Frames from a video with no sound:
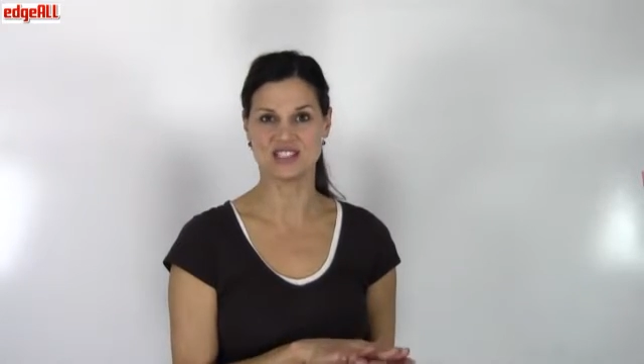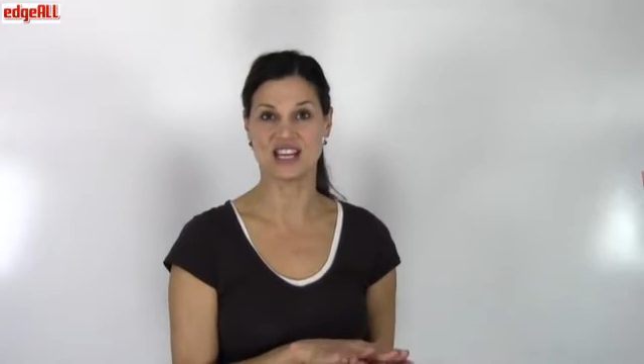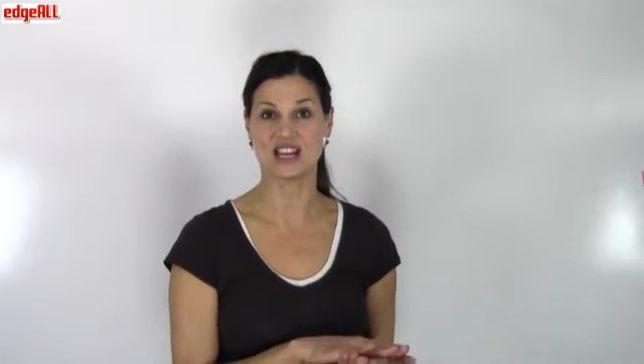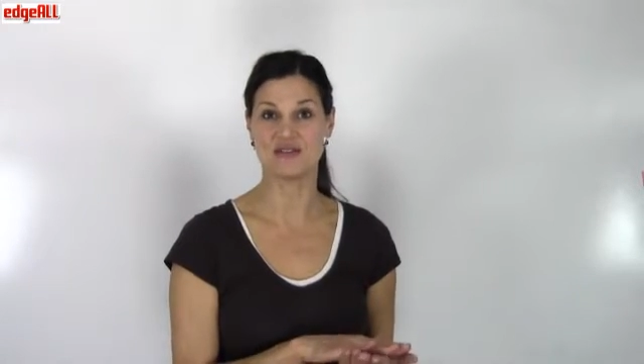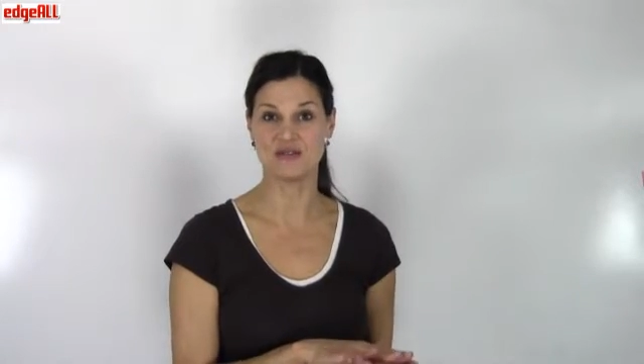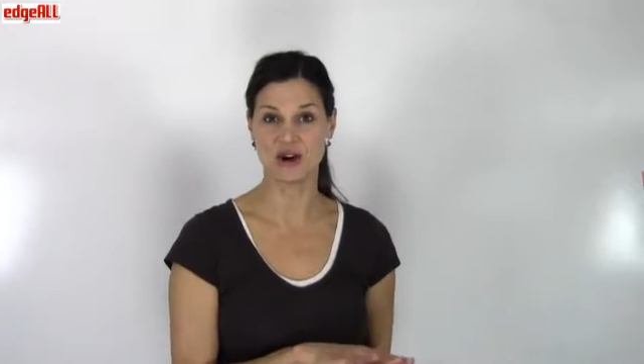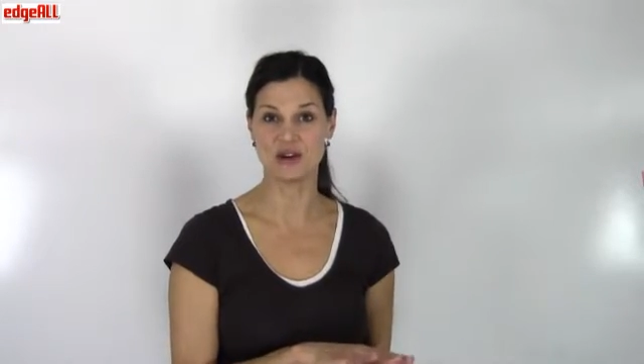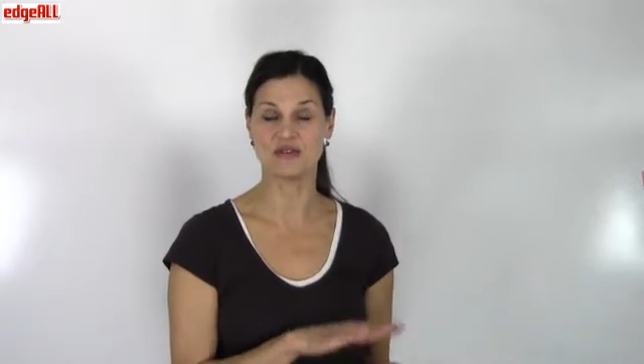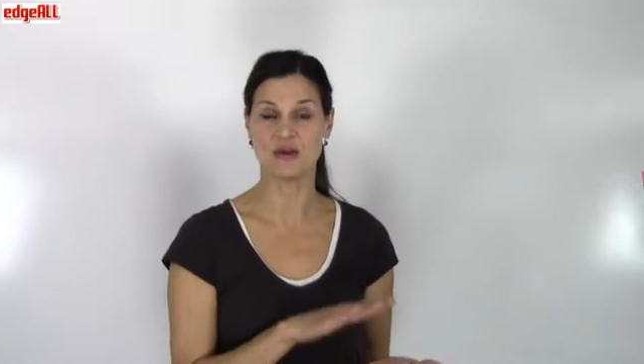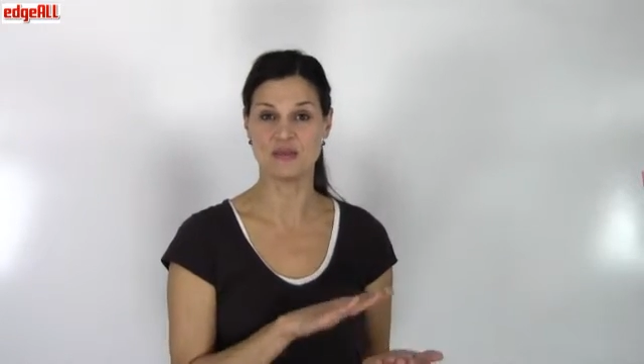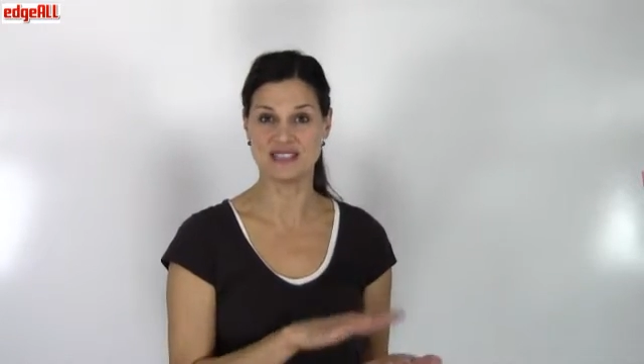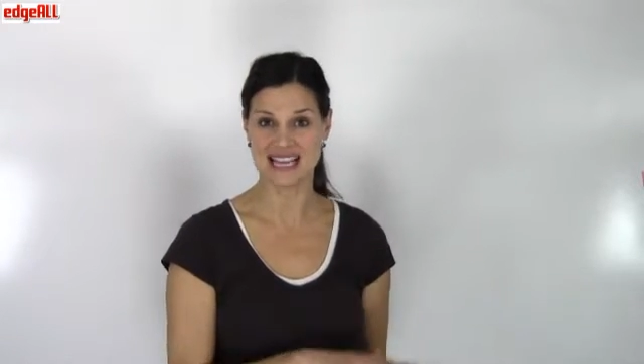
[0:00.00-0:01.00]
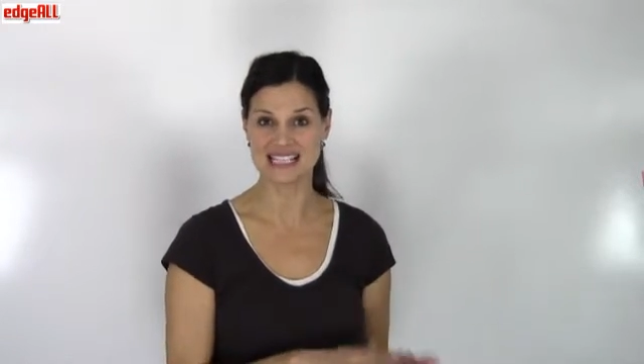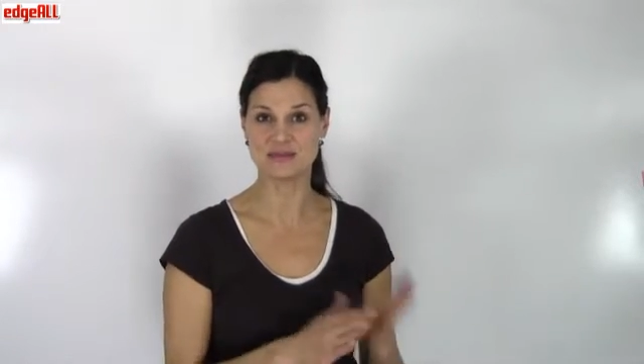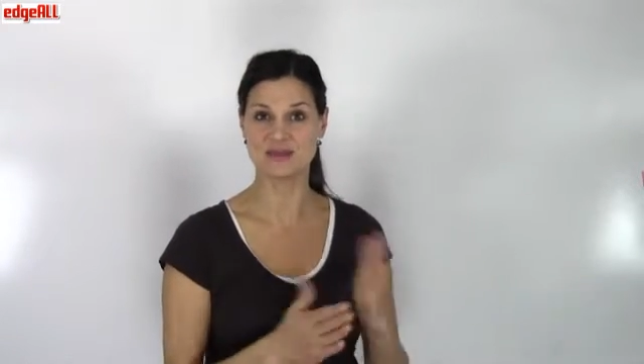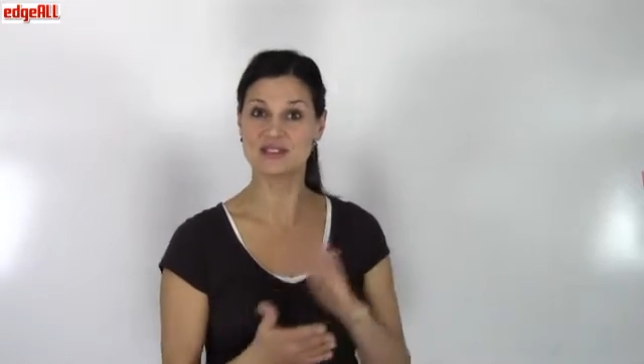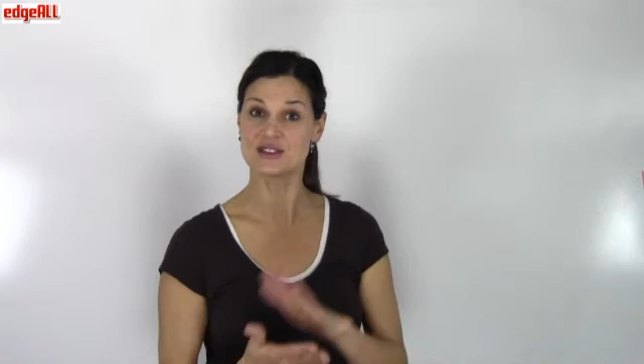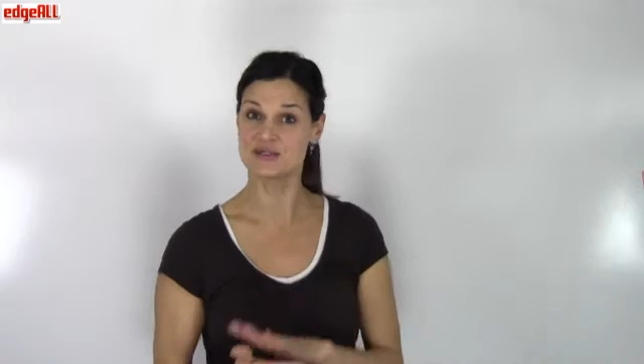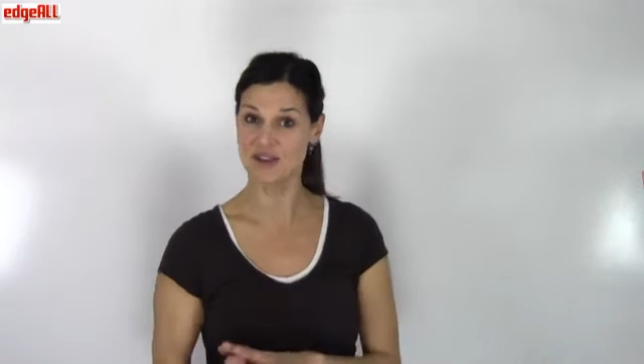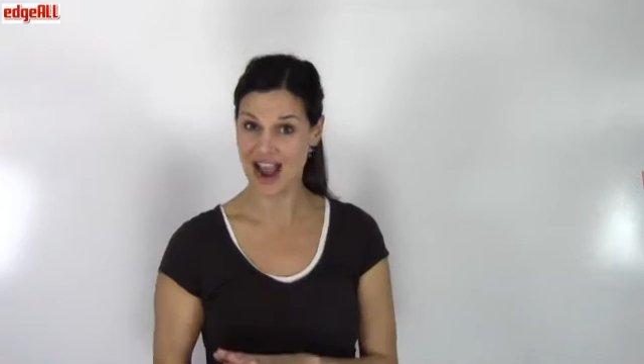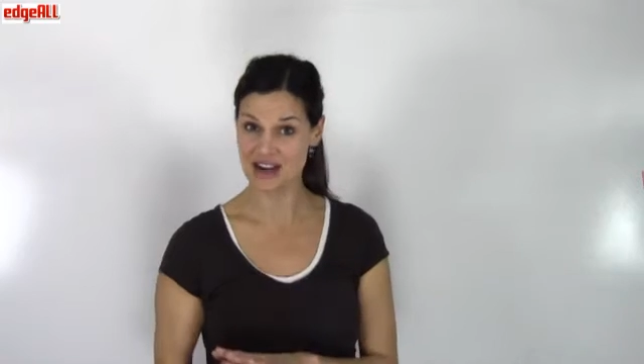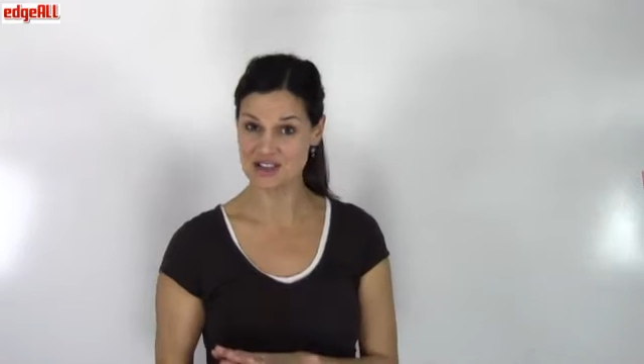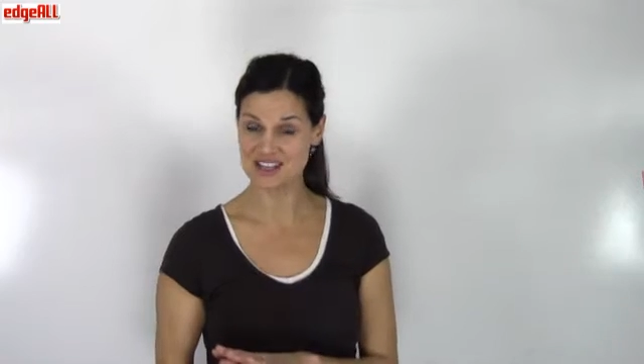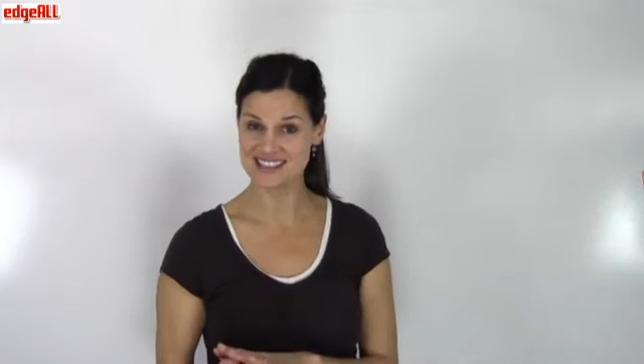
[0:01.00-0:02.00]
to convert from decimals to
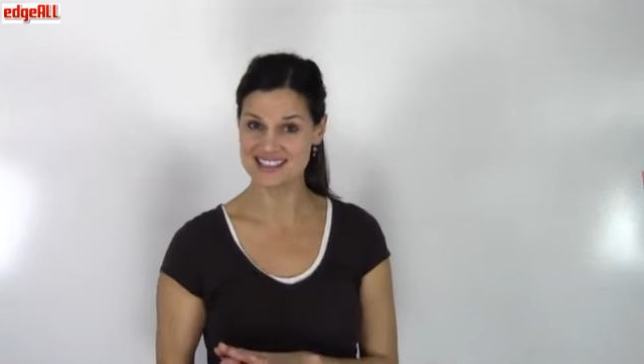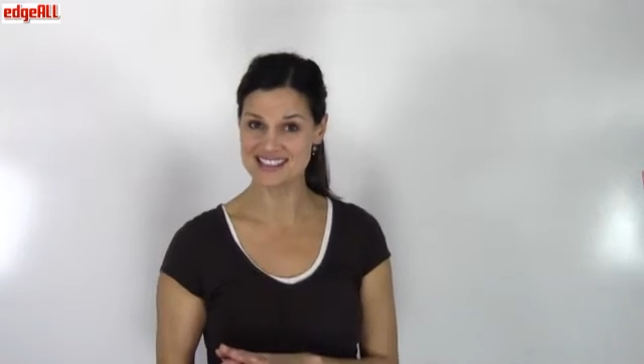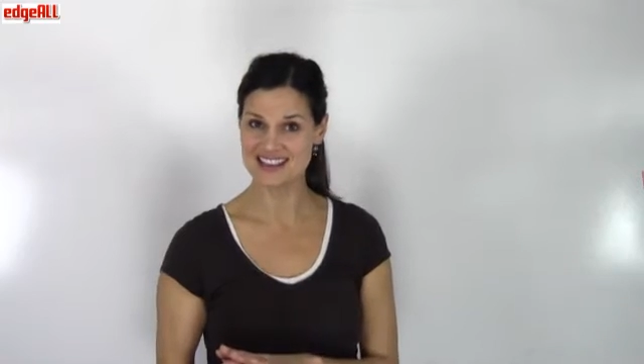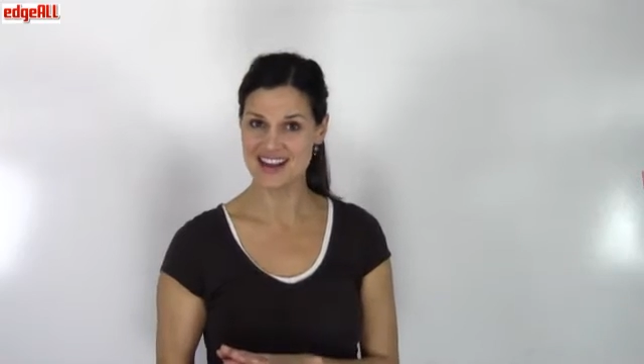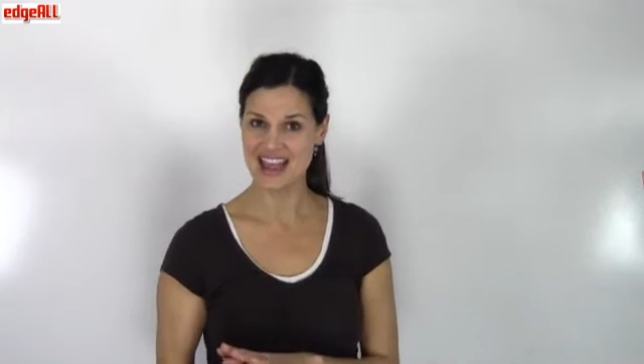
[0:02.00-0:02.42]
fractions